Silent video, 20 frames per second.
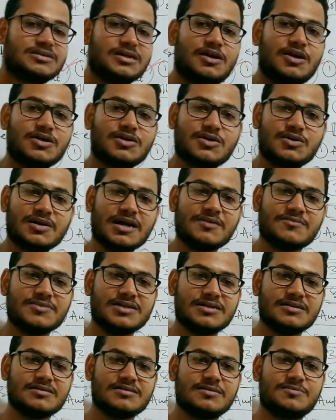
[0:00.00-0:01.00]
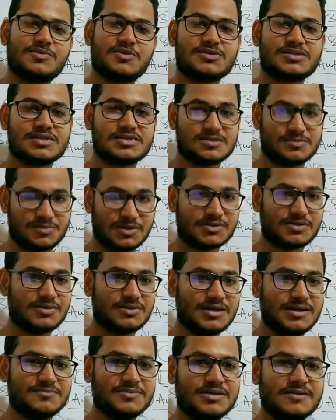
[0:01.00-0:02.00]
the autogamy, the process of
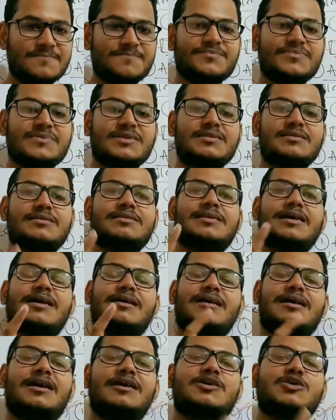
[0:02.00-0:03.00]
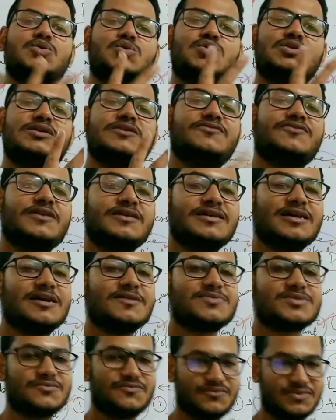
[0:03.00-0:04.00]
autogamy, there are two different
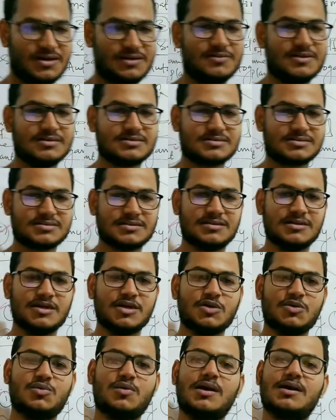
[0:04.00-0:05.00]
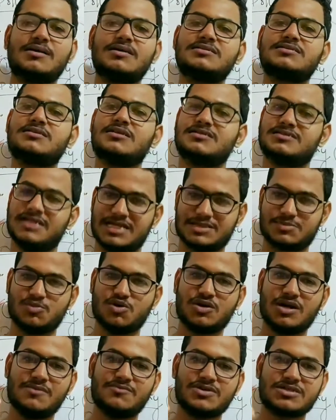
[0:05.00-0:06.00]
types of flowers. One is the
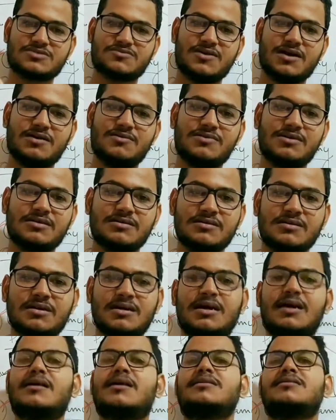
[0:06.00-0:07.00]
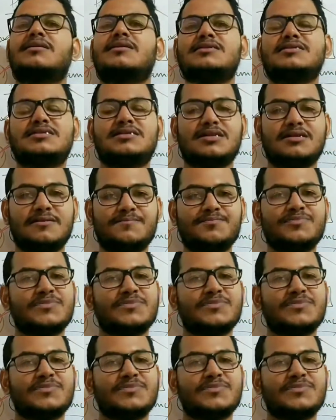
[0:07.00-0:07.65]
chesmogamous flower, another is the